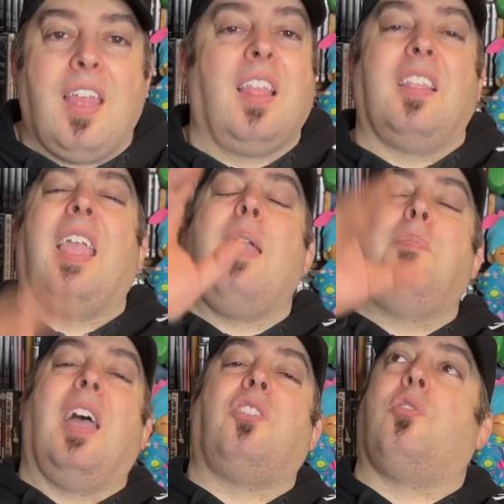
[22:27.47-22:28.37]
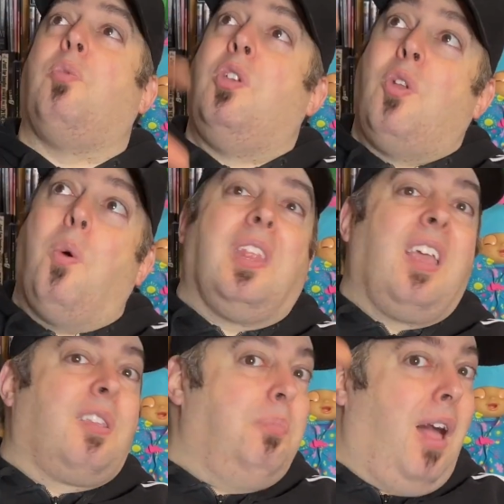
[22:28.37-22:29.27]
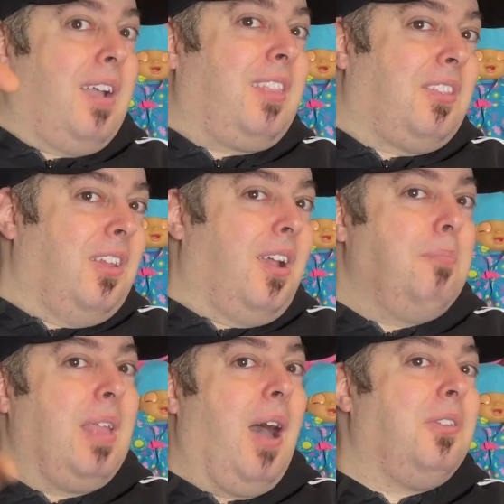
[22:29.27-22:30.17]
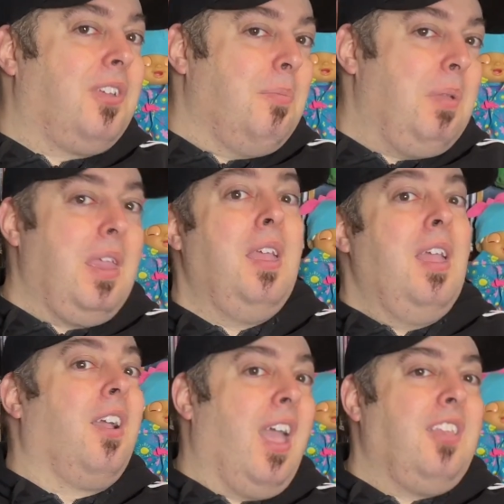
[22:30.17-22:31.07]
Like the game Tetris, where you know what the next block that's gonna come down is gonna be, okay?